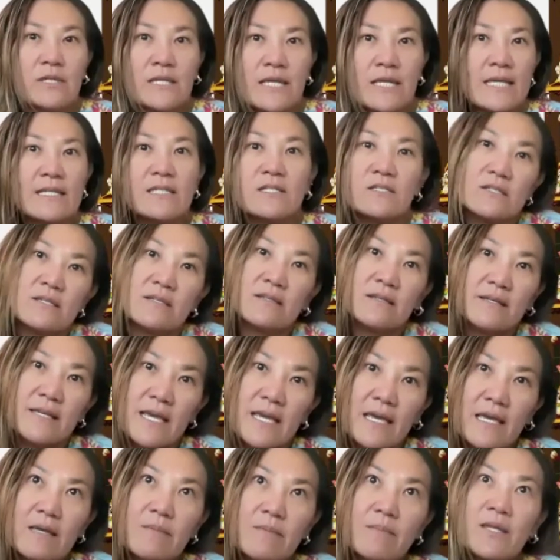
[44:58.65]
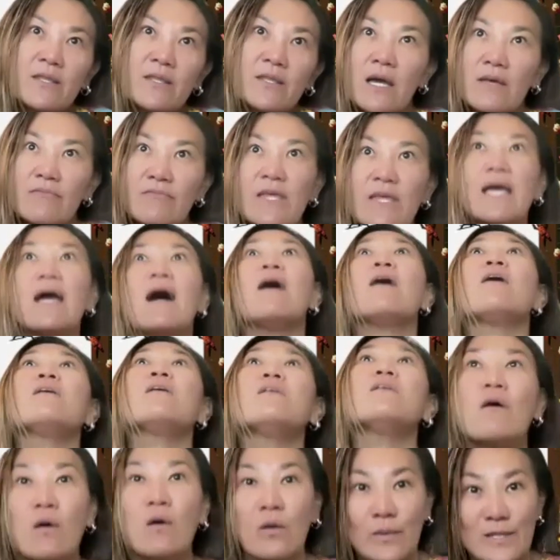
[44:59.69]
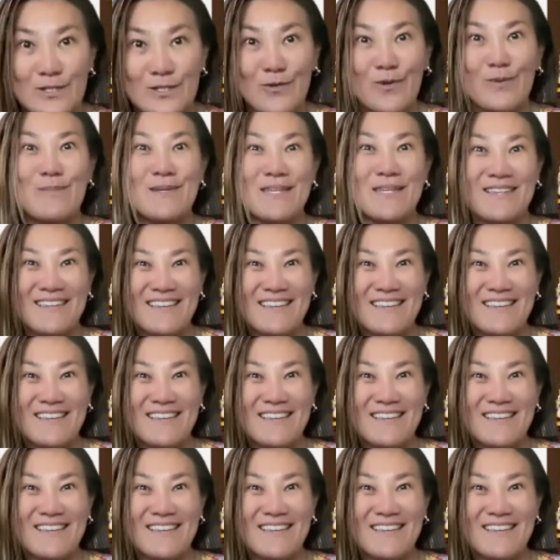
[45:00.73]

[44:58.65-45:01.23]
get into the game, and they are always going to